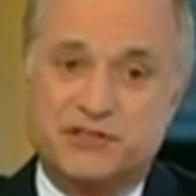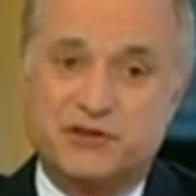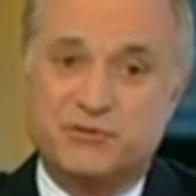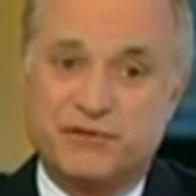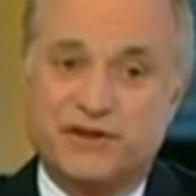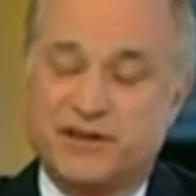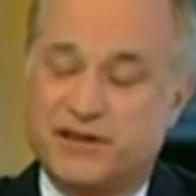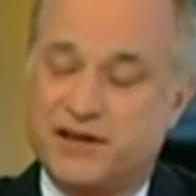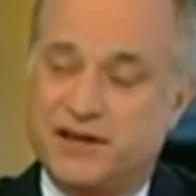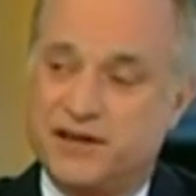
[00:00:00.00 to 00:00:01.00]
a
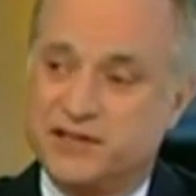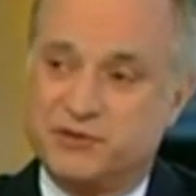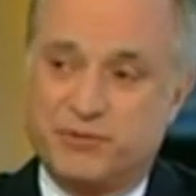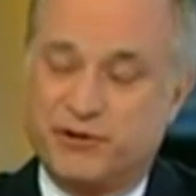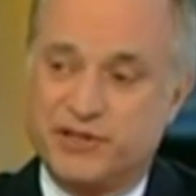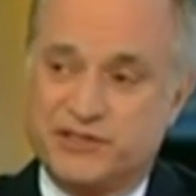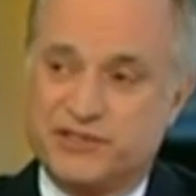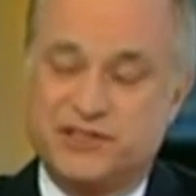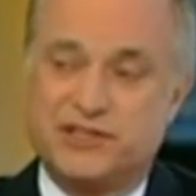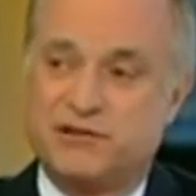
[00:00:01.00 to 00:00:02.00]
terrific uh, experience to
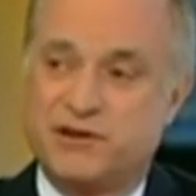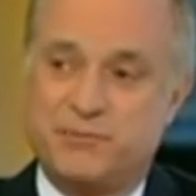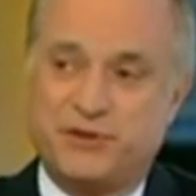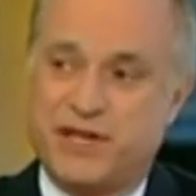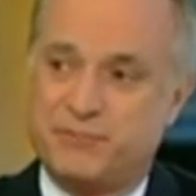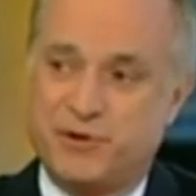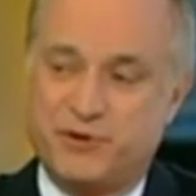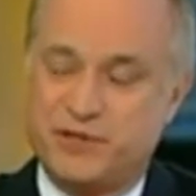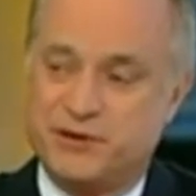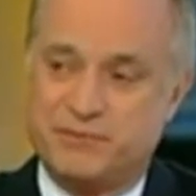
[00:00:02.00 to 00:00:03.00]
see her up on that
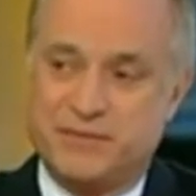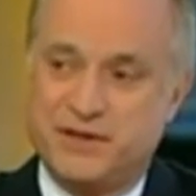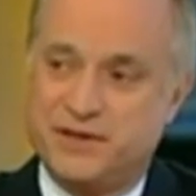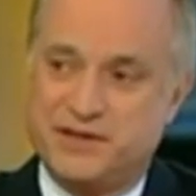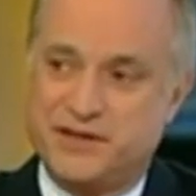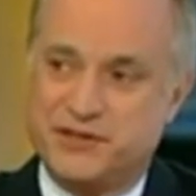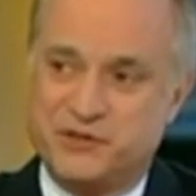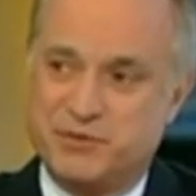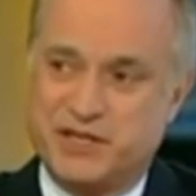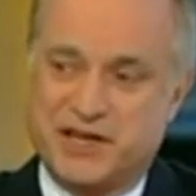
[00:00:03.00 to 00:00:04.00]
podium uh,
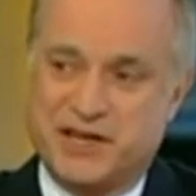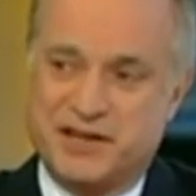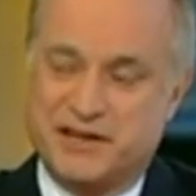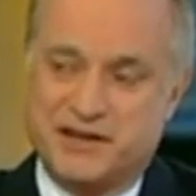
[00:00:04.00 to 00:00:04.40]
speaking.